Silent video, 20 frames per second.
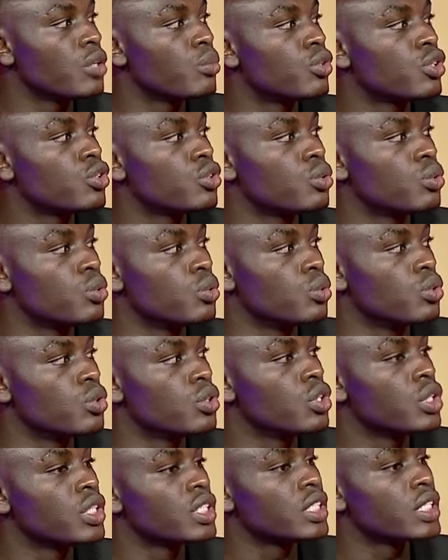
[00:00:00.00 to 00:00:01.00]
We're able to
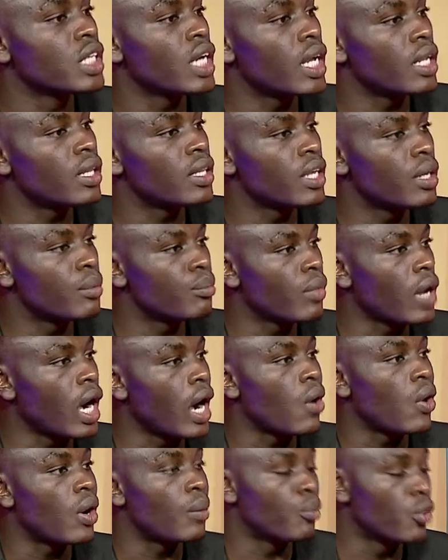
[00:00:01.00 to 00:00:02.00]
tell them
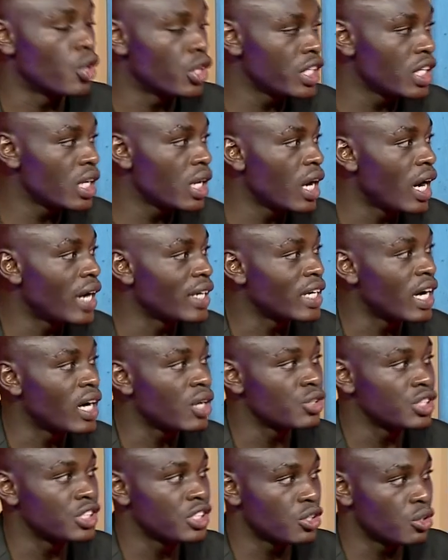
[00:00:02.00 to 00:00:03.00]
our model and
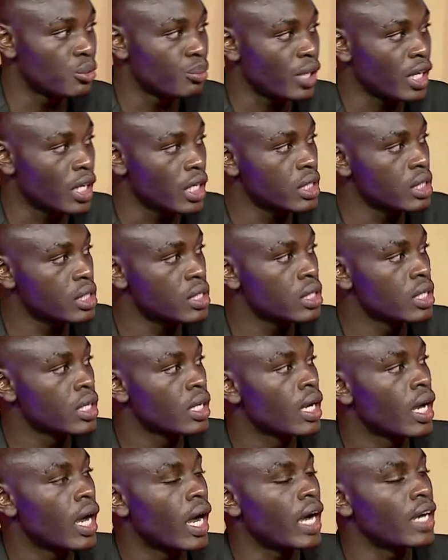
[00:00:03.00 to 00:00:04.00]
how it operates.
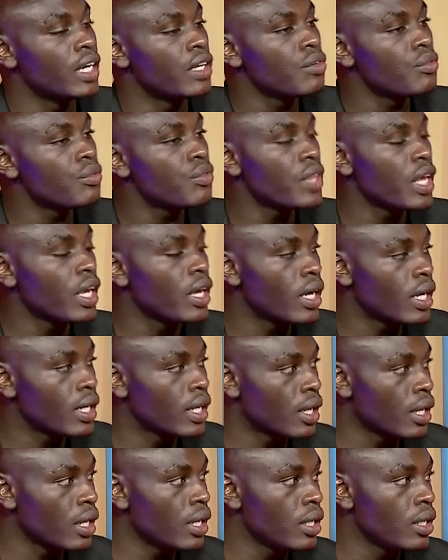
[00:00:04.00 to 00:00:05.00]
Mm-hmm. And if they
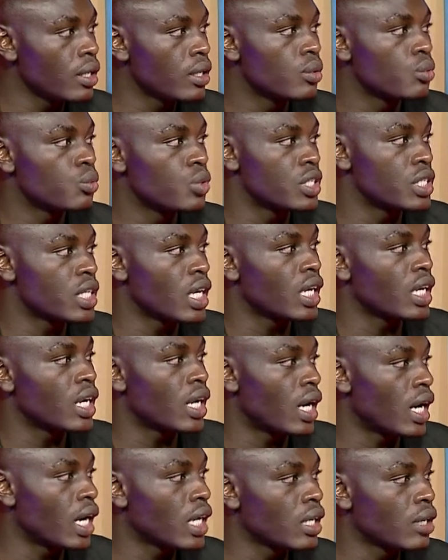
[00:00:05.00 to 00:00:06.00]
agree, mm-hmm. we sign
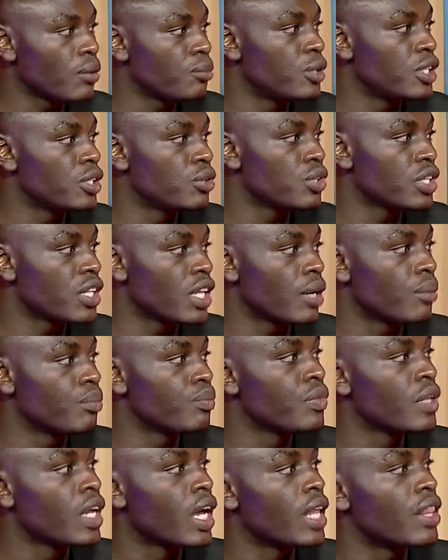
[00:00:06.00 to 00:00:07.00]
an agreement with mm-hmm.
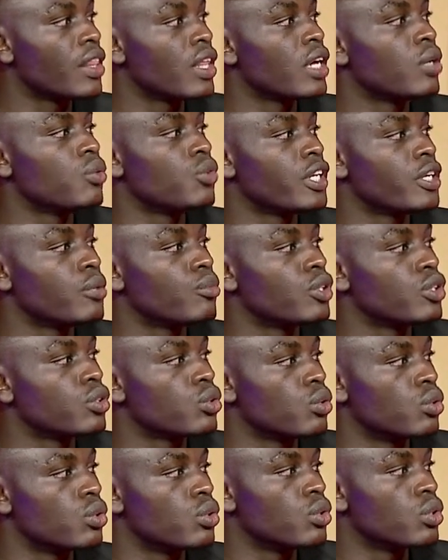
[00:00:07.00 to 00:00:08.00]
them, and then we're able
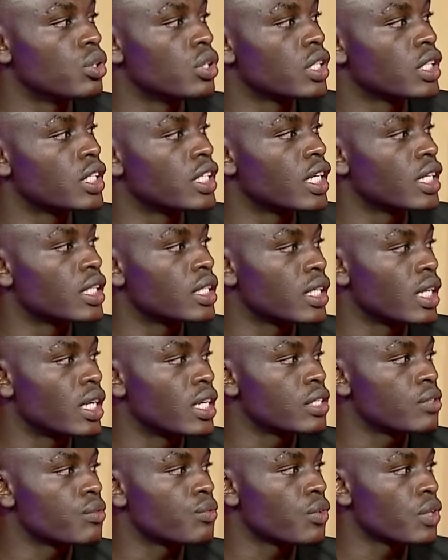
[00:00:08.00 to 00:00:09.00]
to get
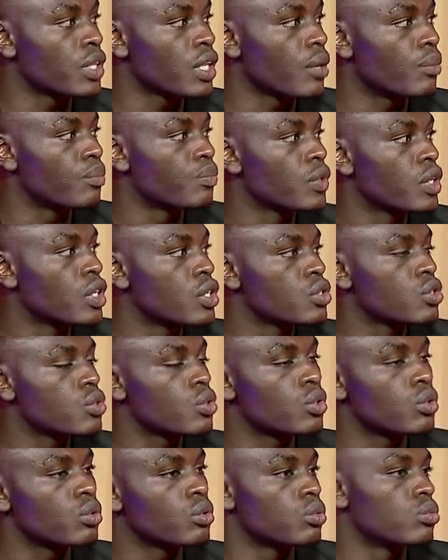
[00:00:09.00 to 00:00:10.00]
guests for them. Mm-hmm.
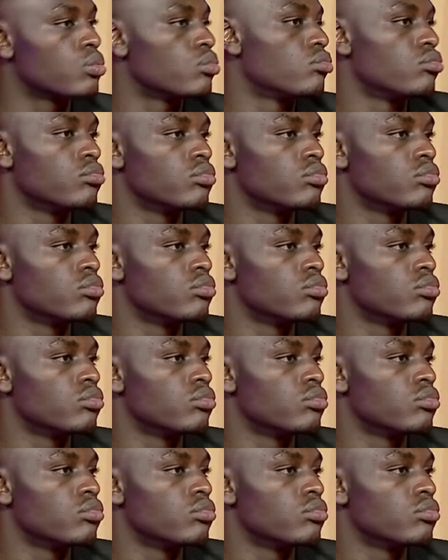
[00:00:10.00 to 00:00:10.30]
So